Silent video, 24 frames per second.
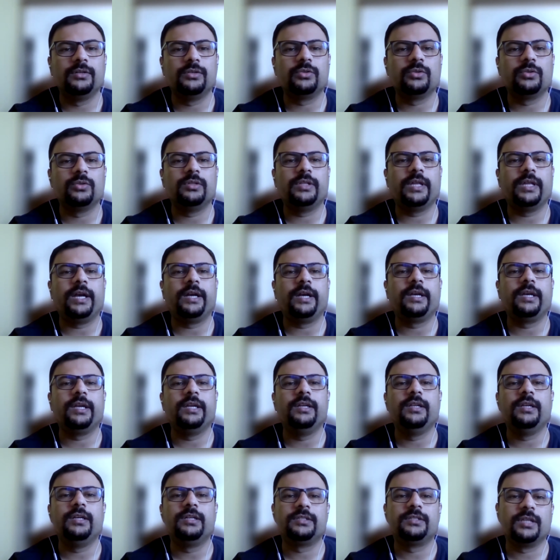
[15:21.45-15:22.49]
So that
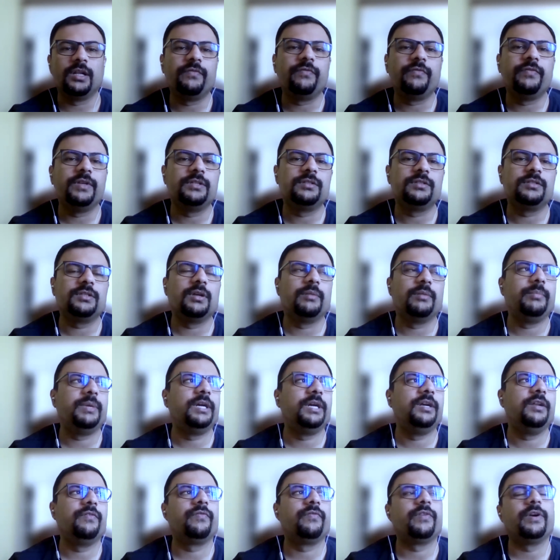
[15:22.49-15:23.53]
in itself is a
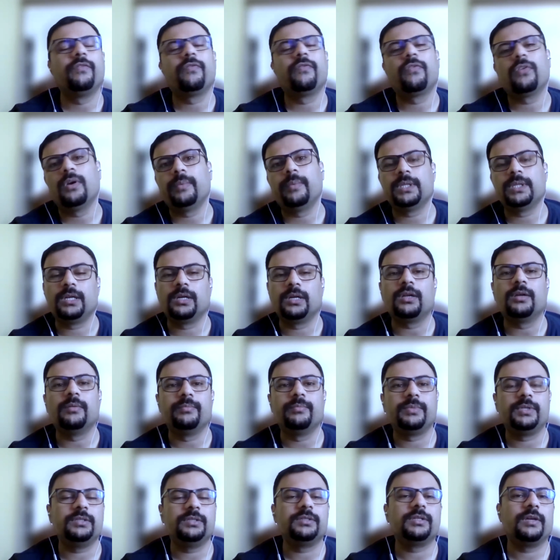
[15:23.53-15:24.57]
bit different from other
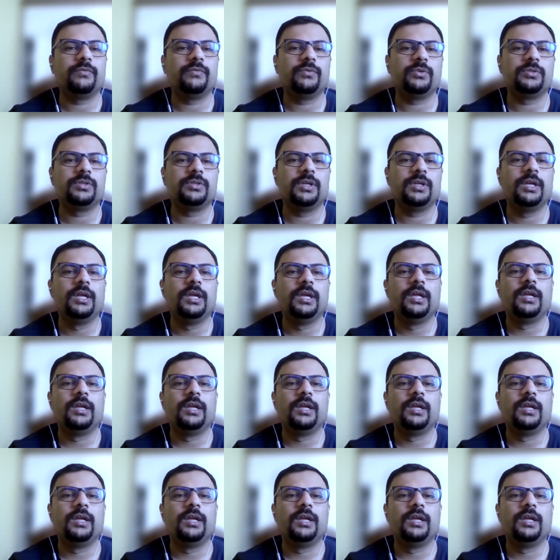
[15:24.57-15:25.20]
companies, I would say.